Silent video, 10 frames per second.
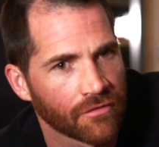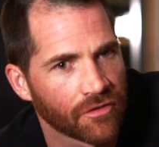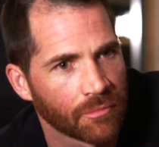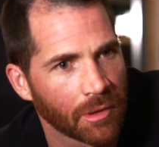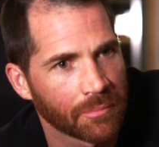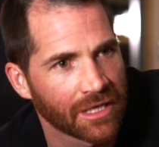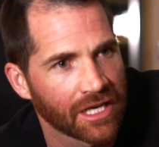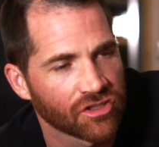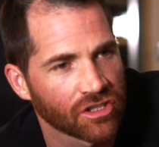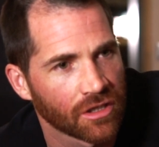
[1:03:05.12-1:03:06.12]
of the
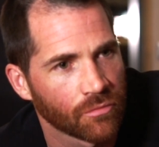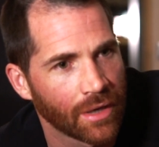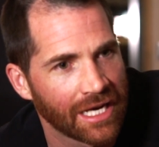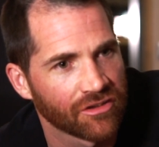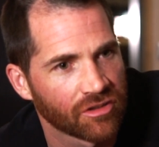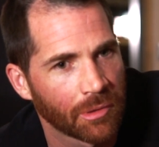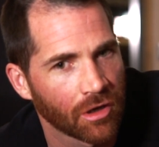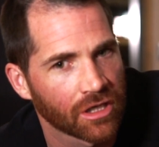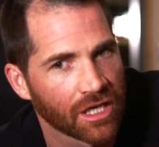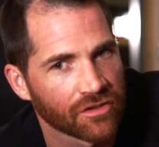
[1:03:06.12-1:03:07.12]
population are well into
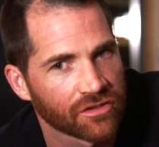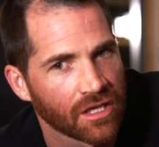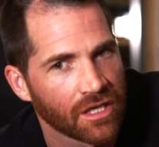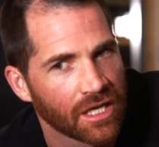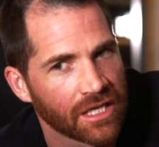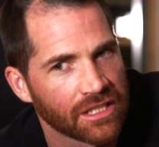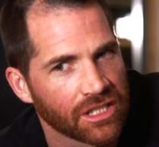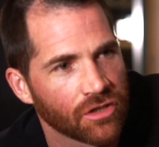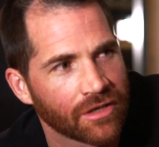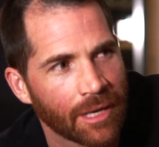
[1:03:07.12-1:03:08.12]
podcasts, and in
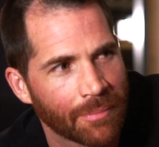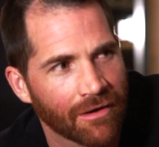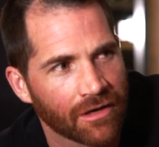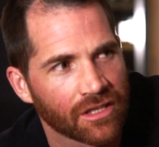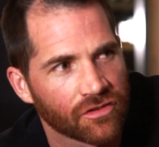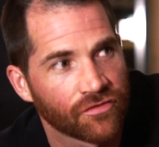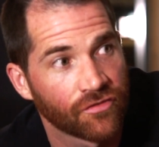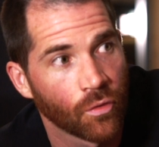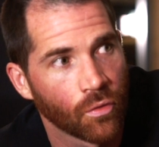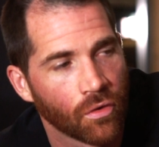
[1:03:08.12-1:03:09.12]
the UK, apparently, it's
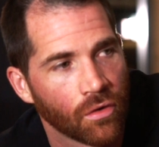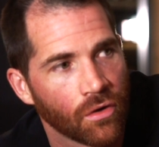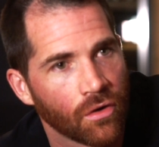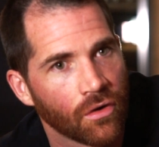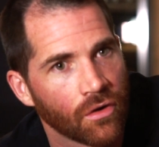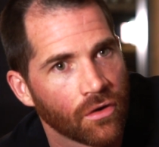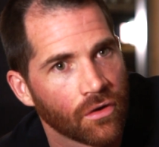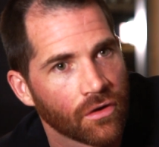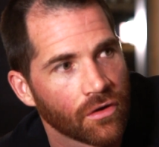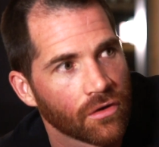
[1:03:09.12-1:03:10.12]
4%.
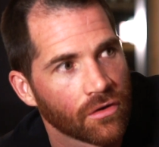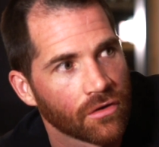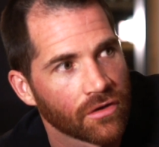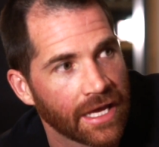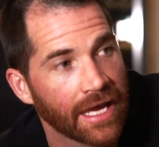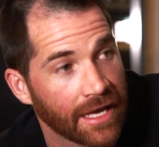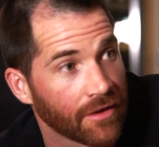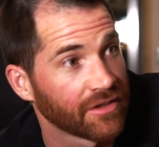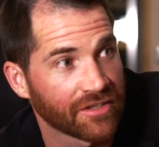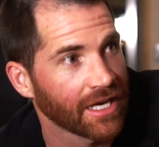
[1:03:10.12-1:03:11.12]
That's going to grow, though.
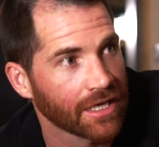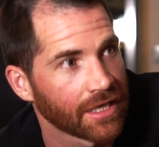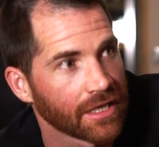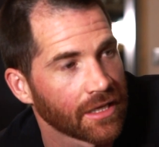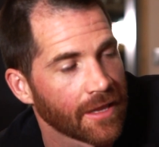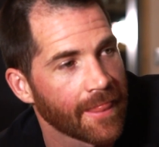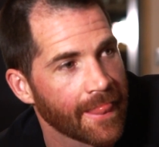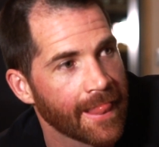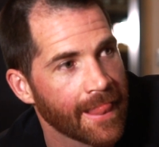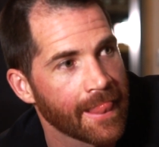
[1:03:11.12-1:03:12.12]
Yeah, exactly. Yeah, definitely.
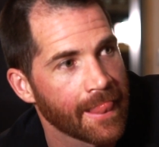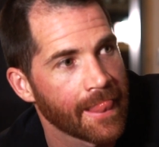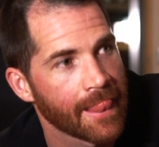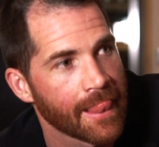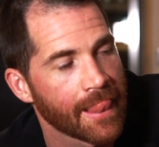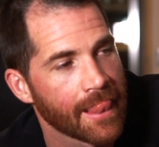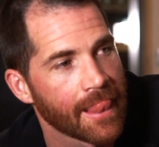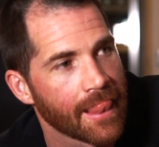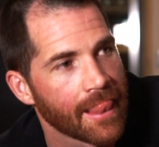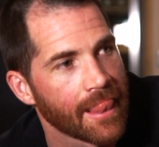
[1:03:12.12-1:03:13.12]
Yeah.